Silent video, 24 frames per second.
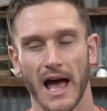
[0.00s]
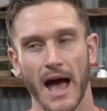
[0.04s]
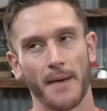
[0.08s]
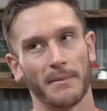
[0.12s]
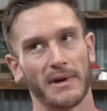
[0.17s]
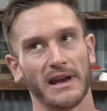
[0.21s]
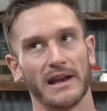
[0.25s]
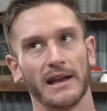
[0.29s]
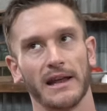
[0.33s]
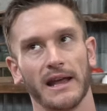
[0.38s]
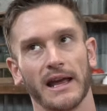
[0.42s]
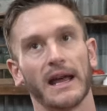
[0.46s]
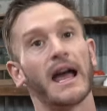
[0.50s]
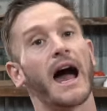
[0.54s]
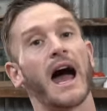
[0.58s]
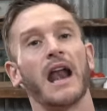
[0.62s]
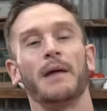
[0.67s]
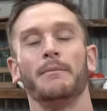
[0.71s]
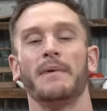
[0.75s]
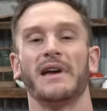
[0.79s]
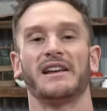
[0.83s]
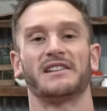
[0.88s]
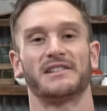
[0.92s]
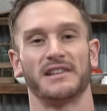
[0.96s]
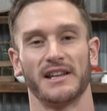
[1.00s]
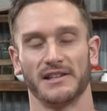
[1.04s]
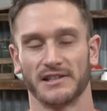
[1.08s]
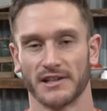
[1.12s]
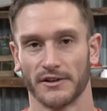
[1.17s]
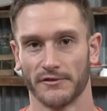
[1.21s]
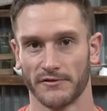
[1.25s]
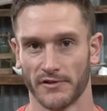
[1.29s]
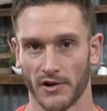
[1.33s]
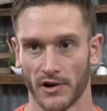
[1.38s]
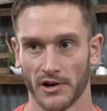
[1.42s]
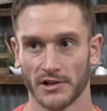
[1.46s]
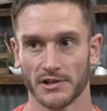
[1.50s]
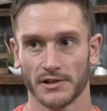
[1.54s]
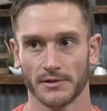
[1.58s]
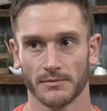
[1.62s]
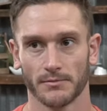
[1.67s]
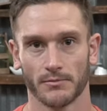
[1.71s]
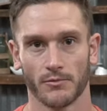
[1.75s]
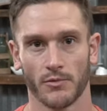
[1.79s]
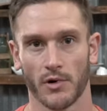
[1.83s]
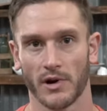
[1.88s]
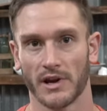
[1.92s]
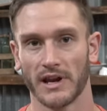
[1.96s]
I mean, it kind of makes sense at first.
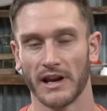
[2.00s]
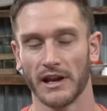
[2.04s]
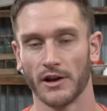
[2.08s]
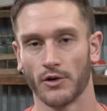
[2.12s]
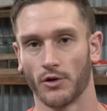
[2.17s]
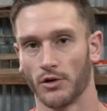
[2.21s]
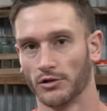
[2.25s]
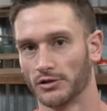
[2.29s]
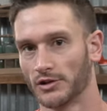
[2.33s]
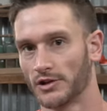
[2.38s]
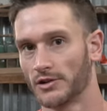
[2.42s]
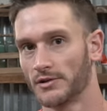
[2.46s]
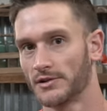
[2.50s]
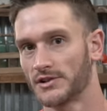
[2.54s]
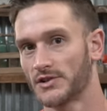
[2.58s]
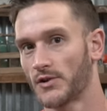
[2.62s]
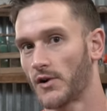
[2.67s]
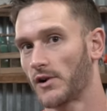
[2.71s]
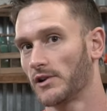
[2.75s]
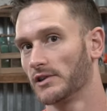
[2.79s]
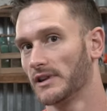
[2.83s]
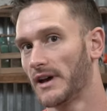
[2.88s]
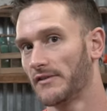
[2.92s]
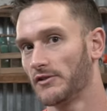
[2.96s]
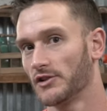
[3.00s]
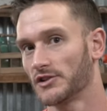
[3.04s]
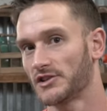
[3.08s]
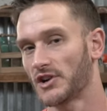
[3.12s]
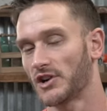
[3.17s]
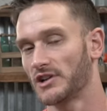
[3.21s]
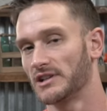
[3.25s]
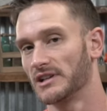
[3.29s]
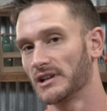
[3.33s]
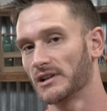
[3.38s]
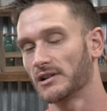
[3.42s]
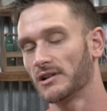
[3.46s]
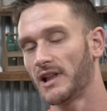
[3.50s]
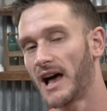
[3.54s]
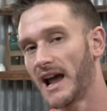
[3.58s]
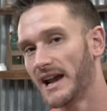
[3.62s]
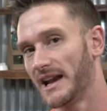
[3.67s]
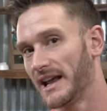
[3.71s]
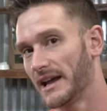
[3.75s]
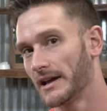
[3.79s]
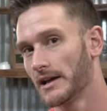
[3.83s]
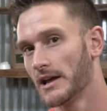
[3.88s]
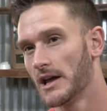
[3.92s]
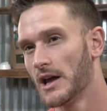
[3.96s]
We're getting older, so our levels are
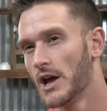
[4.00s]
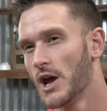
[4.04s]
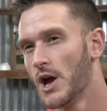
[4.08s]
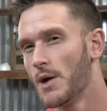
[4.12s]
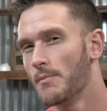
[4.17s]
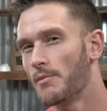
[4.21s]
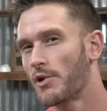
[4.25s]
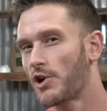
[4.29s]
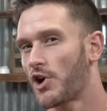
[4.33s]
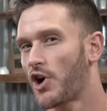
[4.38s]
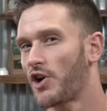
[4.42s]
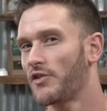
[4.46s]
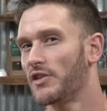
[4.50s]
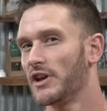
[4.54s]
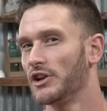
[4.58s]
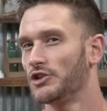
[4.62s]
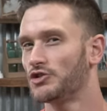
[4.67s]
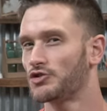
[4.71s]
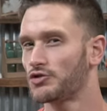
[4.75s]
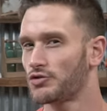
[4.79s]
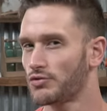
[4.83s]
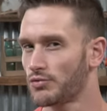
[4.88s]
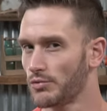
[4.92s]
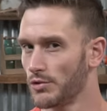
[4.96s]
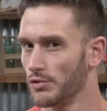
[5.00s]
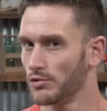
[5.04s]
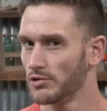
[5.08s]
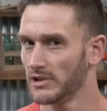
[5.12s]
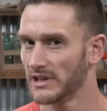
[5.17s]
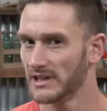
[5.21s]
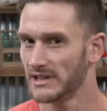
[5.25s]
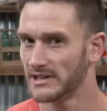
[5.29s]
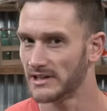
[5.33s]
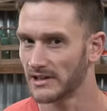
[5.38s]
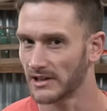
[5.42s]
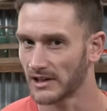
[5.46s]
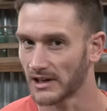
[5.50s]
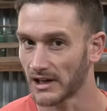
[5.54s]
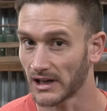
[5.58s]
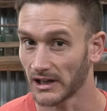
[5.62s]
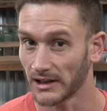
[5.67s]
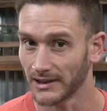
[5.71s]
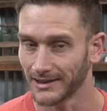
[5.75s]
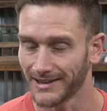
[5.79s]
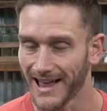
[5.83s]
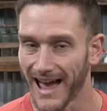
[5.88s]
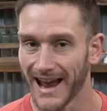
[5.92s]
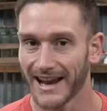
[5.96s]
declining, but are they truly
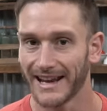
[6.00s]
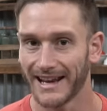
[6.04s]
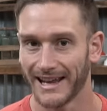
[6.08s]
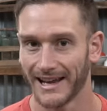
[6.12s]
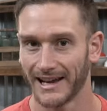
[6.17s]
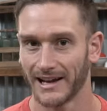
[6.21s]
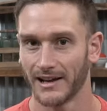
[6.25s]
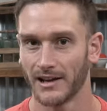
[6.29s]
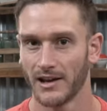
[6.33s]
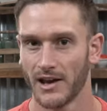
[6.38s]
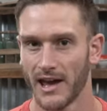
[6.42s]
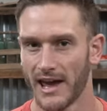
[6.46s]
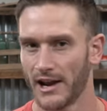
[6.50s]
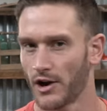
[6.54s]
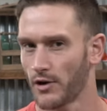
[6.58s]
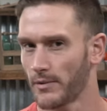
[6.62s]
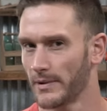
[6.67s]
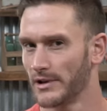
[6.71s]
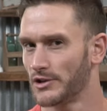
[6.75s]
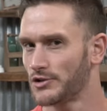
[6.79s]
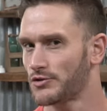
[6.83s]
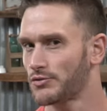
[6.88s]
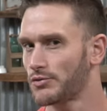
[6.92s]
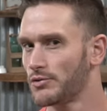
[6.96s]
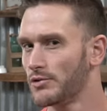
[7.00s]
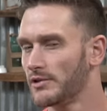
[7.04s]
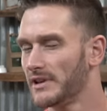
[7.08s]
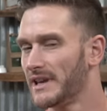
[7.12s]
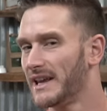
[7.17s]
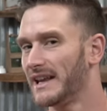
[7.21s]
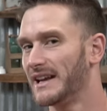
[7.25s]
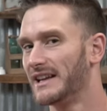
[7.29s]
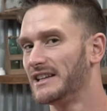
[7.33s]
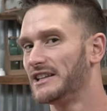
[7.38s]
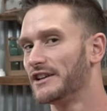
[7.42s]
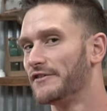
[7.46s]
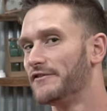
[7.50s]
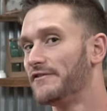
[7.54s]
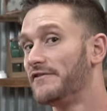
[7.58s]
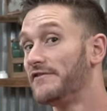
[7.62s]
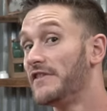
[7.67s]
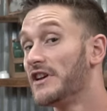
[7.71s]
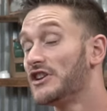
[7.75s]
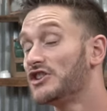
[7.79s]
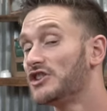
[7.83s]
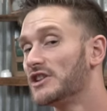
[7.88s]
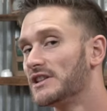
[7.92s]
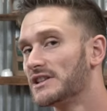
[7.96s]
declining, and are we truly in a
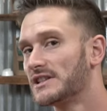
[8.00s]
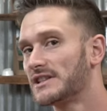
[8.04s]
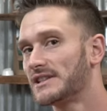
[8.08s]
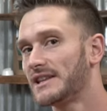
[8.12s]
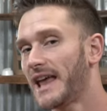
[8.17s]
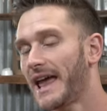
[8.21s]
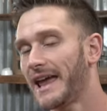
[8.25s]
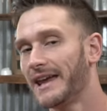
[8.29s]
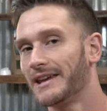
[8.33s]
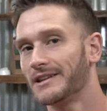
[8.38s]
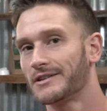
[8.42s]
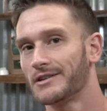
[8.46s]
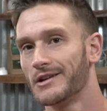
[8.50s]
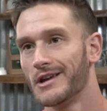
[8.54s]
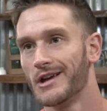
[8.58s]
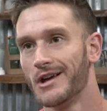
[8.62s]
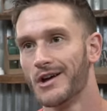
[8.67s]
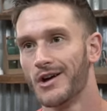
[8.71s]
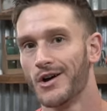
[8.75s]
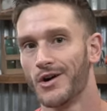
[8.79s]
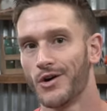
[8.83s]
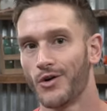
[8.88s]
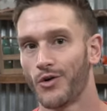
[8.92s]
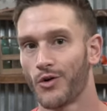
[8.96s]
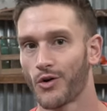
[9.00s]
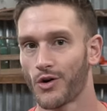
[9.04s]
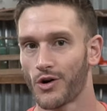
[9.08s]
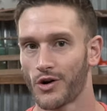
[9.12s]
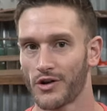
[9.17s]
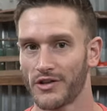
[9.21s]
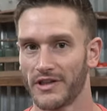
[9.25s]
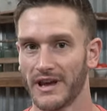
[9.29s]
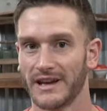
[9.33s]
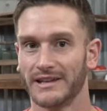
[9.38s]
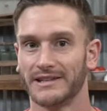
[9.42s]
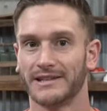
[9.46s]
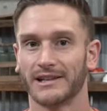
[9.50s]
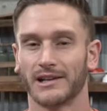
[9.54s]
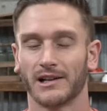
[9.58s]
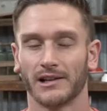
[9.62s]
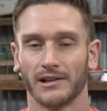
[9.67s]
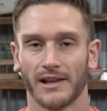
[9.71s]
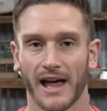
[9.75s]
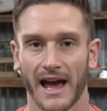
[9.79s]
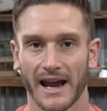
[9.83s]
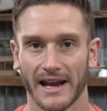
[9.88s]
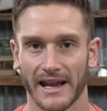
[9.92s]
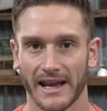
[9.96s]
deficient state, or are they
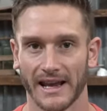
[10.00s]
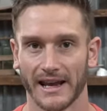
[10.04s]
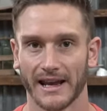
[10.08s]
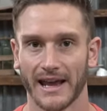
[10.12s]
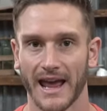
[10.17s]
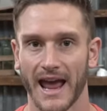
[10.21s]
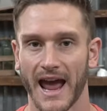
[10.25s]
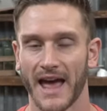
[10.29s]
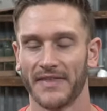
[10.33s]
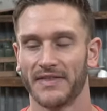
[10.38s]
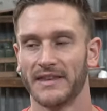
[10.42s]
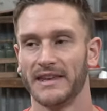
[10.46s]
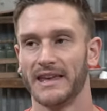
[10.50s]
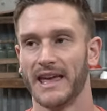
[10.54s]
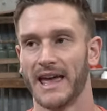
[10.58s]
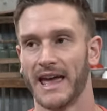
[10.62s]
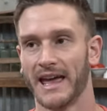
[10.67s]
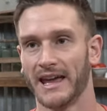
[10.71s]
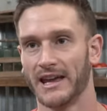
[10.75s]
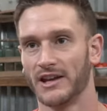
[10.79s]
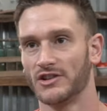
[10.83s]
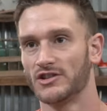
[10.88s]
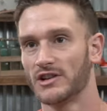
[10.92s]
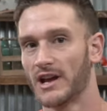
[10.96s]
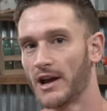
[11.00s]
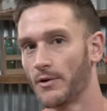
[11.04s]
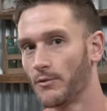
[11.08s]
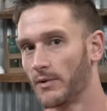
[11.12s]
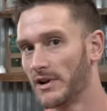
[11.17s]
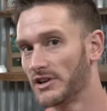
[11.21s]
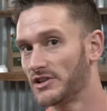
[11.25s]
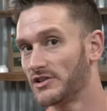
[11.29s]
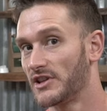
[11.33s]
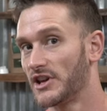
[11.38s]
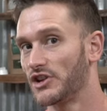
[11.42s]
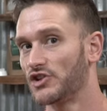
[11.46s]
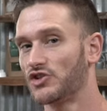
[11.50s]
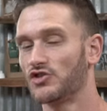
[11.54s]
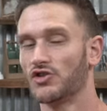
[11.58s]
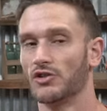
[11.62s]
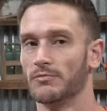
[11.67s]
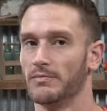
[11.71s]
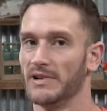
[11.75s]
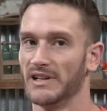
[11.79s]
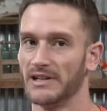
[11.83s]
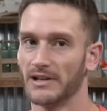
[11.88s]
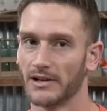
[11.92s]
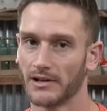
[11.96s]
declining at the age at which they
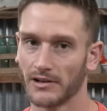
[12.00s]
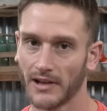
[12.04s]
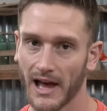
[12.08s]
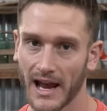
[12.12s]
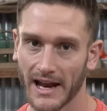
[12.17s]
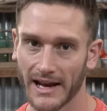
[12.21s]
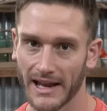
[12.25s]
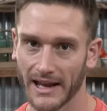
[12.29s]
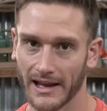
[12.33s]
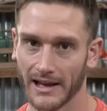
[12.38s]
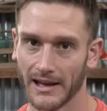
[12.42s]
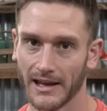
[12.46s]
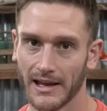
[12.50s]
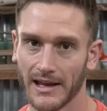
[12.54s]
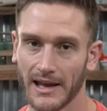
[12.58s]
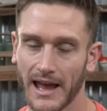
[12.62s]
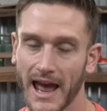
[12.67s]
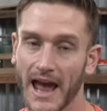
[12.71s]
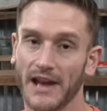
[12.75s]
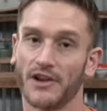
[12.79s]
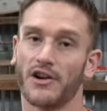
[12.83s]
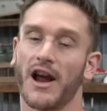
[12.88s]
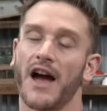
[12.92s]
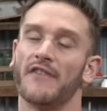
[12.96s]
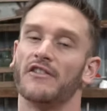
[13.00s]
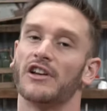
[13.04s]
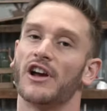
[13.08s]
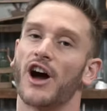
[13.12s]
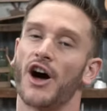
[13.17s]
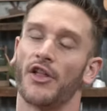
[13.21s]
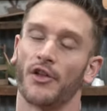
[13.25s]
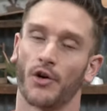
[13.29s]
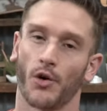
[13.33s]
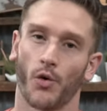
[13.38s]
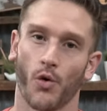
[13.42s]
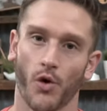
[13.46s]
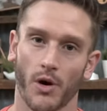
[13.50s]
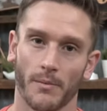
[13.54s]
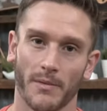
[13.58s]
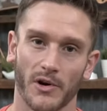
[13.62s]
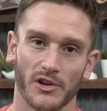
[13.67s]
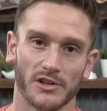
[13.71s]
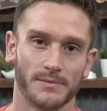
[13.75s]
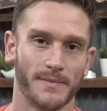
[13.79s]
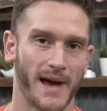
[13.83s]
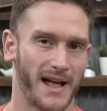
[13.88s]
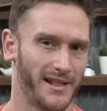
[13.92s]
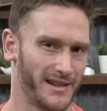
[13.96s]
should be declining, and you're having other
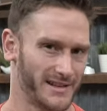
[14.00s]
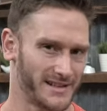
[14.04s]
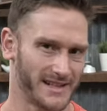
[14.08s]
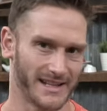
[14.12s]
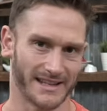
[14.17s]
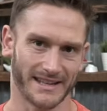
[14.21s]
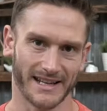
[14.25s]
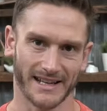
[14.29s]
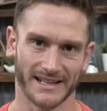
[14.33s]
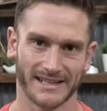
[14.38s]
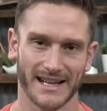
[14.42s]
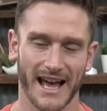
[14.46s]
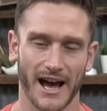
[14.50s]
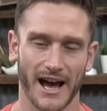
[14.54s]
hormones balancing things